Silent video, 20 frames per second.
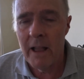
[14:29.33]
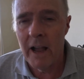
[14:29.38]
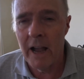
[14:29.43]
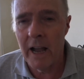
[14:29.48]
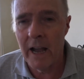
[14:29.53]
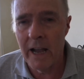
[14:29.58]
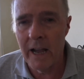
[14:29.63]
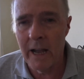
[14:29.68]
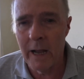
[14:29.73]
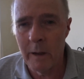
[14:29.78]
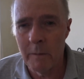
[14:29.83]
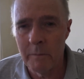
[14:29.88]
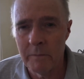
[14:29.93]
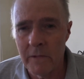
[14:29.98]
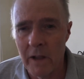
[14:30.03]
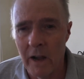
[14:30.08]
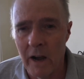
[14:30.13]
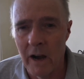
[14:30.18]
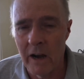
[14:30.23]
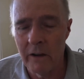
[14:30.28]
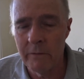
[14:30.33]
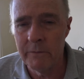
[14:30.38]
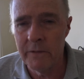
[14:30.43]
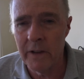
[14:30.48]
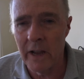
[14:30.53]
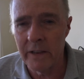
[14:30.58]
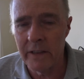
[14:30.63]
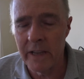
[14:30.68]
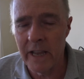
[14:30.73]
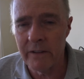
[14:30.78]
I've
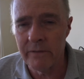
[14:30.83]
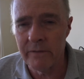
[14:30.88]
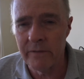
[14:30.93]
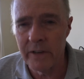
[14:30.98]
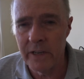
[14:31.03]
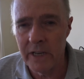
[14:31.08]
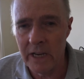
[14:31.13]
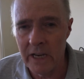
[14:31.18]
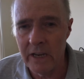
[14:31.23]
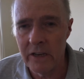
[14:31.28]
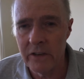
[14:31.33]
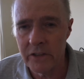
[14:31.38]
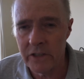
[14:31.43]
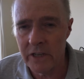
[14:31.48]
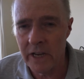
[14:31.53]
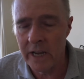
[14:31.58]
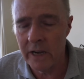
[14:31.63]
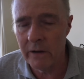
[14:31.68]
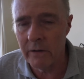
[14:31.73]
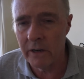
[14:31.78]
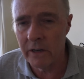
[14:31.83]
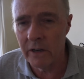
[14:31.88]
done that for years now,